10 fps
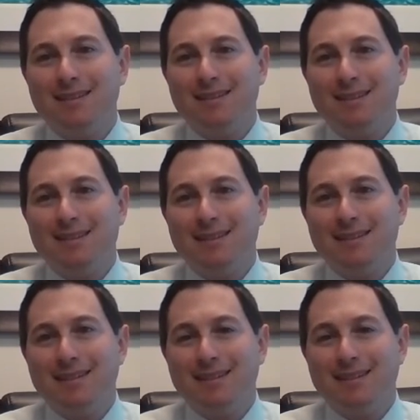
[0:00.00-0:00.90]

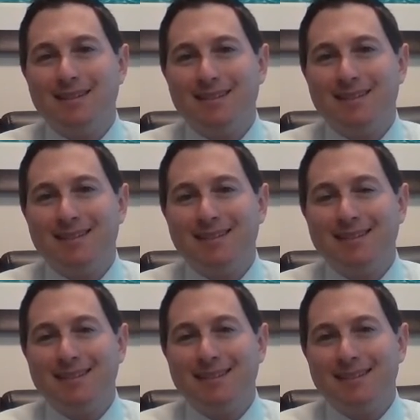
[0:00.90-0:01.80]

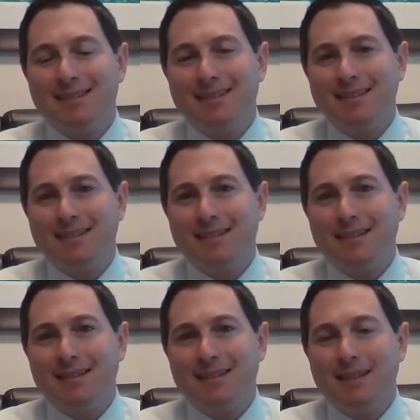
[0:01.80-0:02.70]

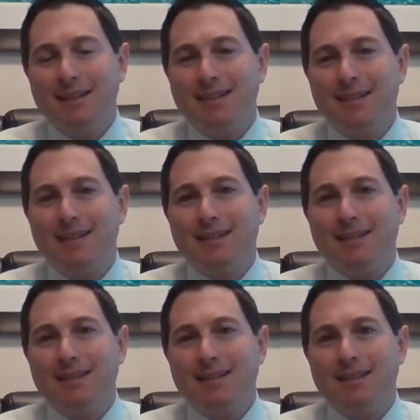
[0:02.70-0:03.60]

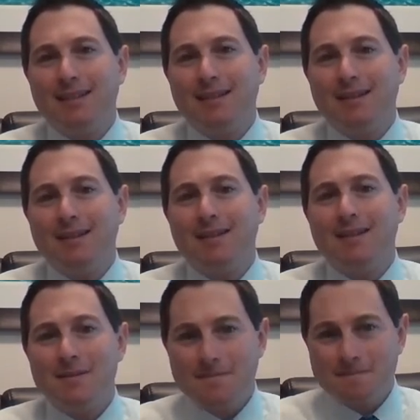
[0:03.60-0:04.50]

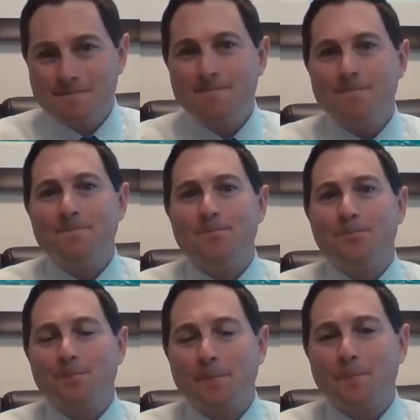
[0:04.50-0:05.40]

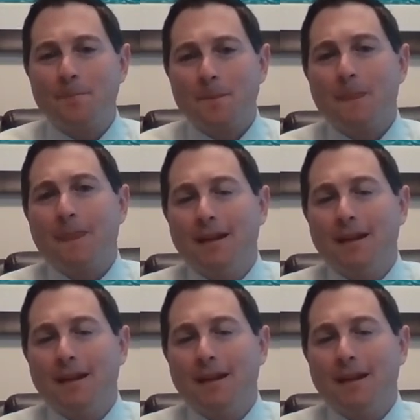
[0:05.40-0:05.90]
(silent)